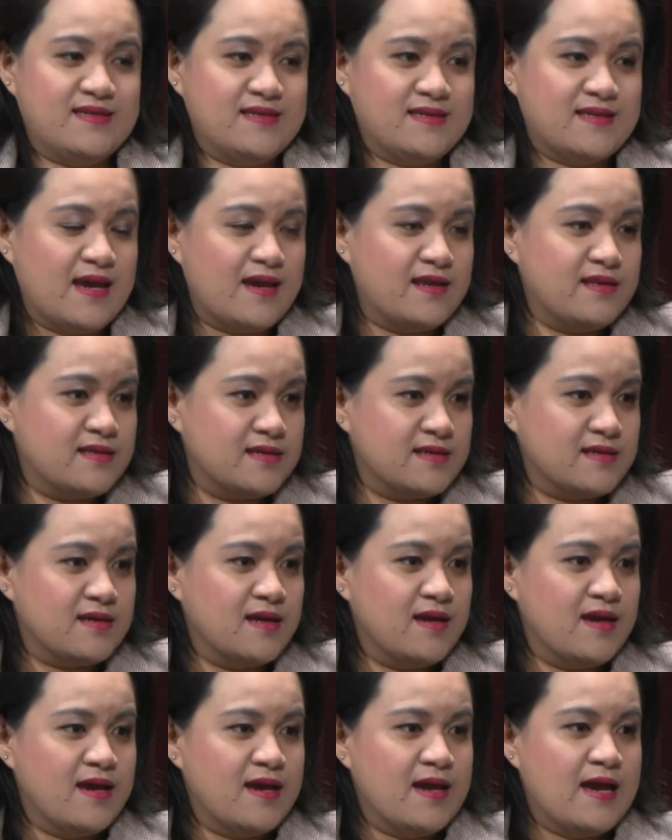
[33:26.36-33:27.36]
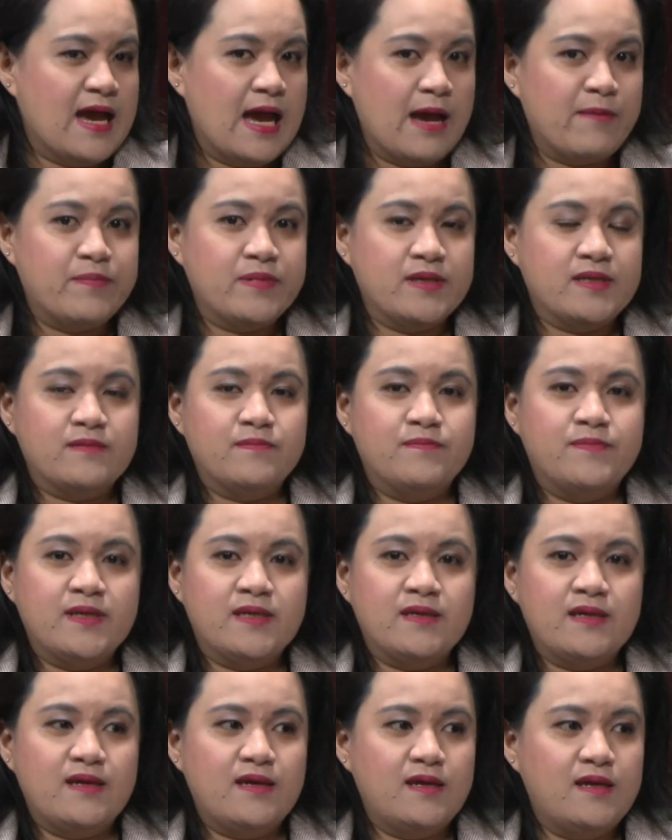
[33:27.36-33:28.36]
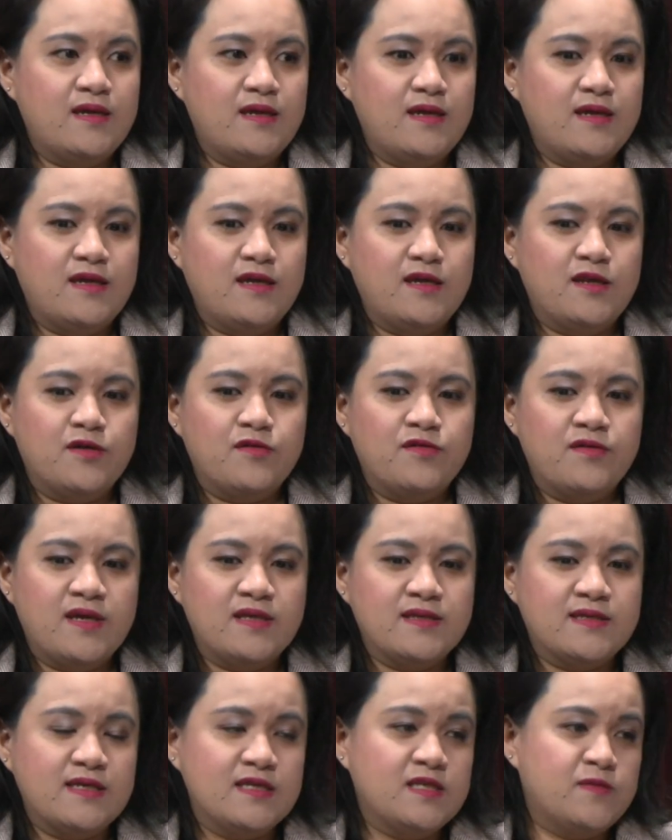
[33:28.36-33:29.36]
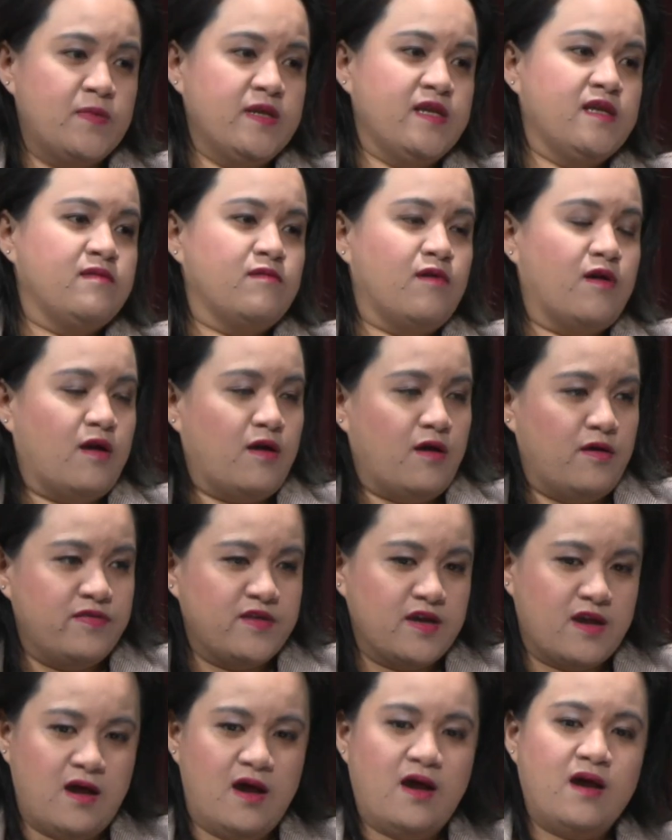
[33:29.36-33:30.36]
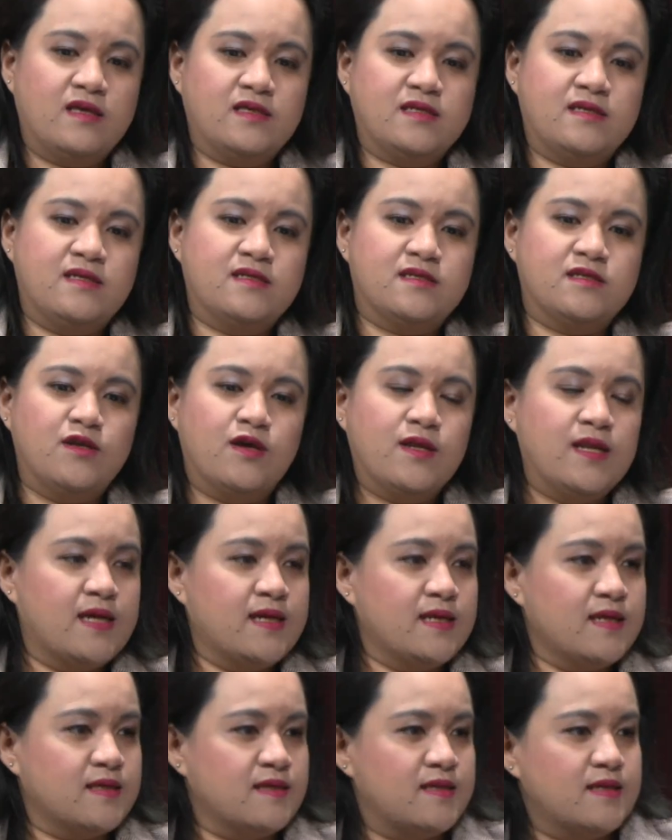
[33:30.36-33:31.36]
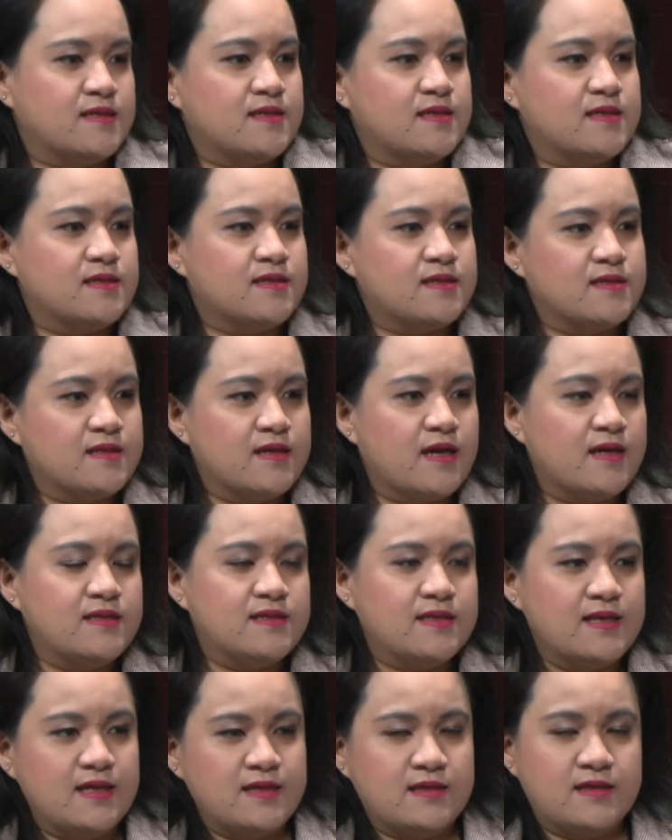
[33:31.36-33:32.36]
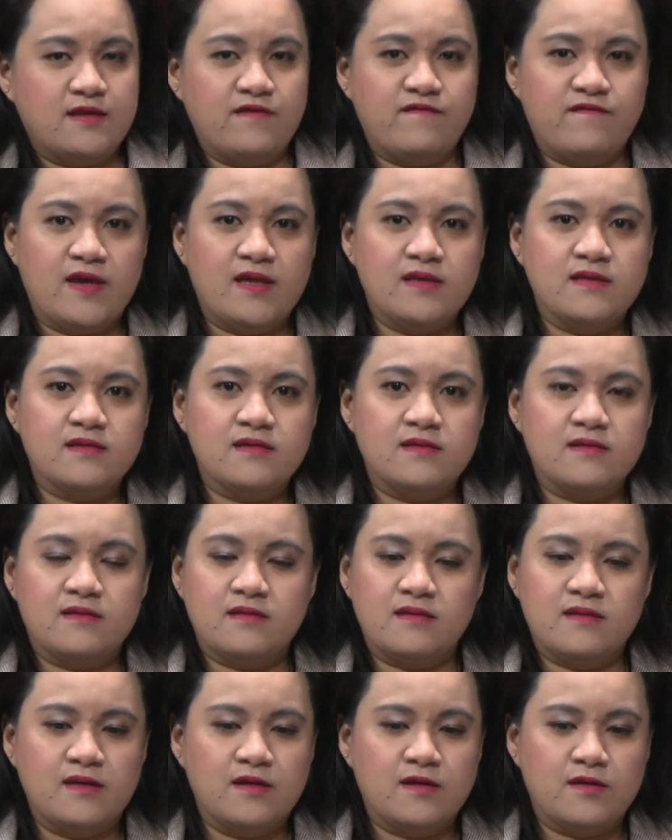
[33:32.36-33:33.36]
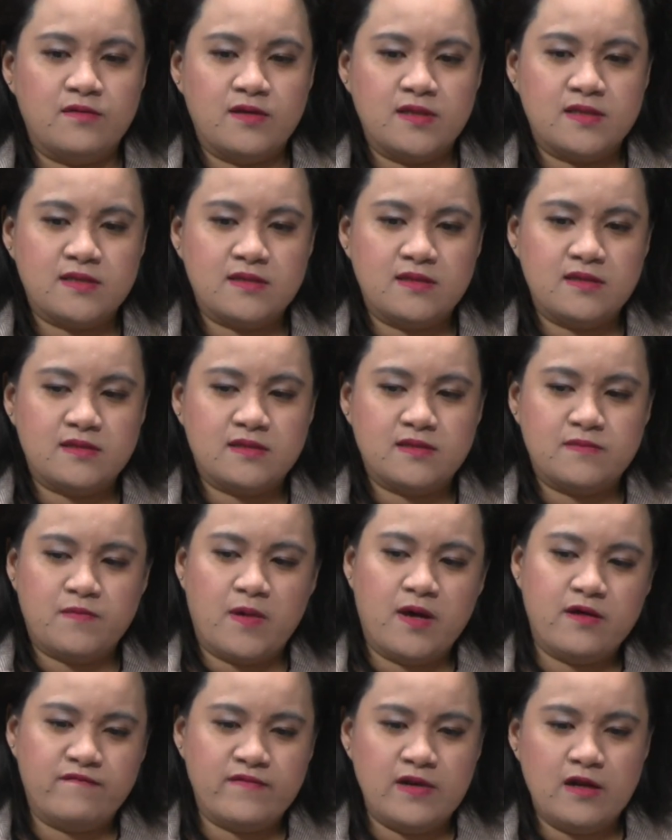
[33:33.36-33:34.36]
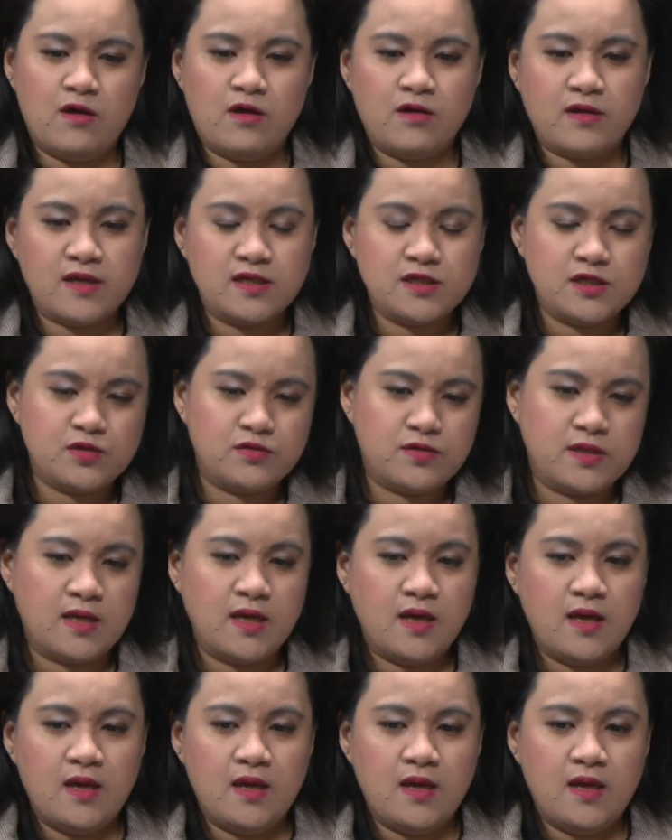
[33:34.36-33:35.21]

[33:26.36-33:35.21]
has had to happen, but, it's been on the cards. It's not like this is an isolated event and, it's part of a long history.